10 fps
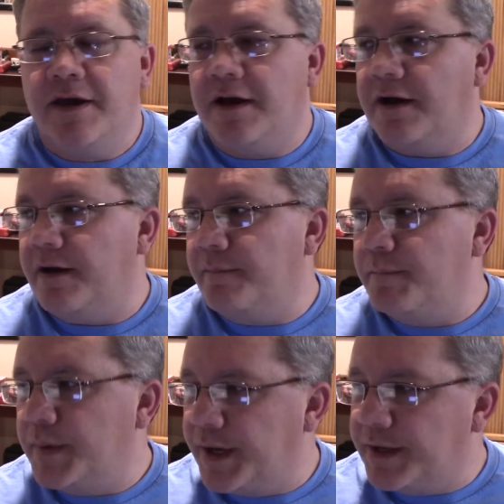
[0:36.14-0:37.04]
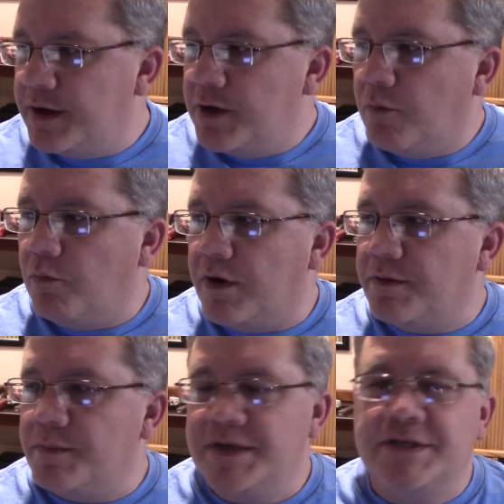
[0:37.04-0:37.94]
But one of
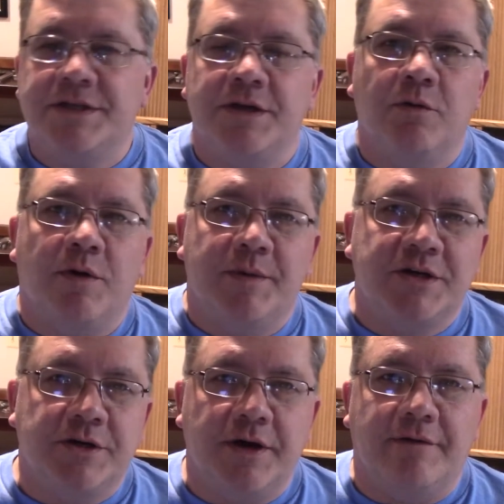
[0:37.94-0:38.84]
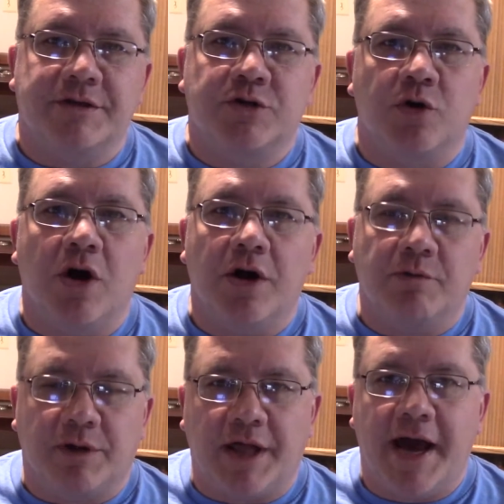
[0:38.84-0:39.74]
them is you want to make sure you have a strong,
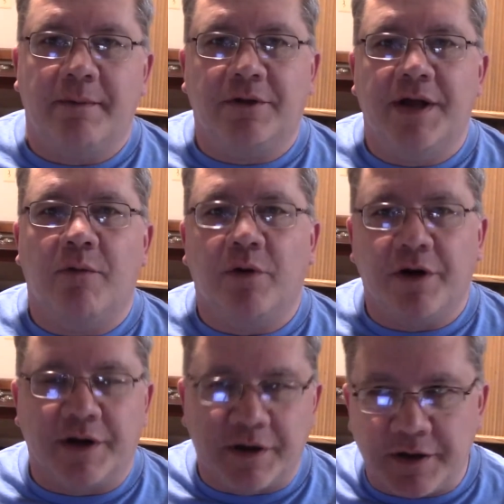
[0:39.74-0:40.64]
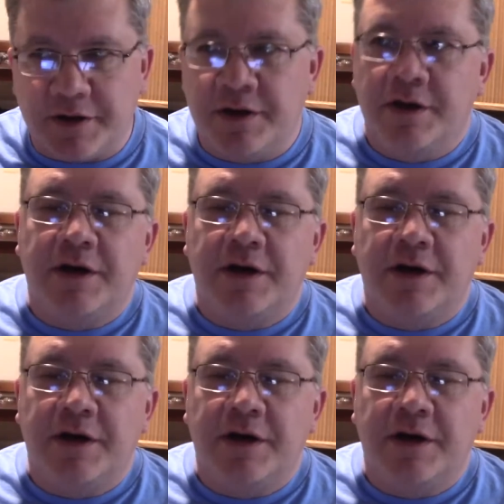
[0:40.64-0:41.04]
reliable network, a good